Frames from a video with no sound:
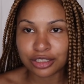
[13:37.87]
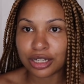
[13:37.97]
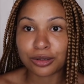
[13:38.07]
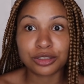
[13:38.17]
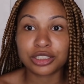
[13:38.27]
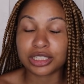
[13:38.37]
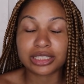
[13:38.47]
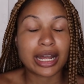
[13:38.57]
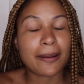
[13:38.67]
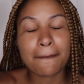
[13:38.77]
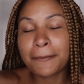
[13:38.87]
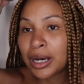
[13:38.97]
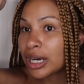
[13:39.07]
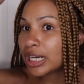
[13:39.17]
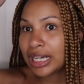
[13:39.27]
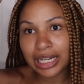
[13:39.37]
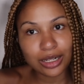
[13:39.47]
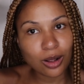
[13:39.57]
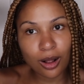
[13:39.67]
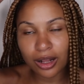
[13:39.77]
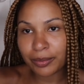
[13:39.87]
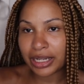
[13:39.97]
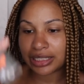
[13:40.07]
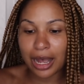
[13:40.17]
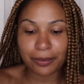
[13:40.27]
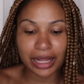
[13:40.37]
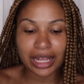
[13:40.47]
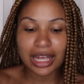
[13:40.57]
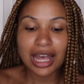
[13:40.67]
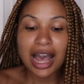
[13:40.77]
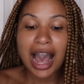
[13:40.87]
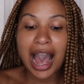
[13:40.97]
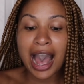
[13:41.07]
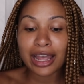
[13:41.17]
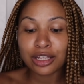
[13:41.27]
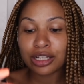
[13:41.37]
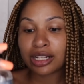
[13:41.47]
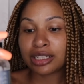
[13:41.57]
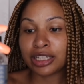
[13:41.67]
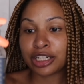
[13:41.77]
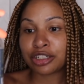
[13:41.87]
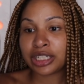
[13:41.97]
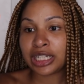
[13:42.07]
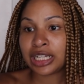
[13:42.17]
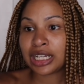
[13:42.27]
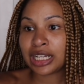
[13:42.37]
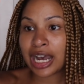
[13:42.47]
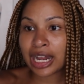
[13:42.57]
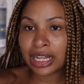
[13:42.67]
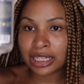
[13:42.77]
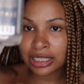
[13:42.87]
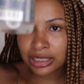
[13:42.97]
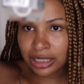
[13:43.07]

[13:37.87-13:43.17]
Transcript: So I was just like putting it all on my scalp. Like, I literally got it in this,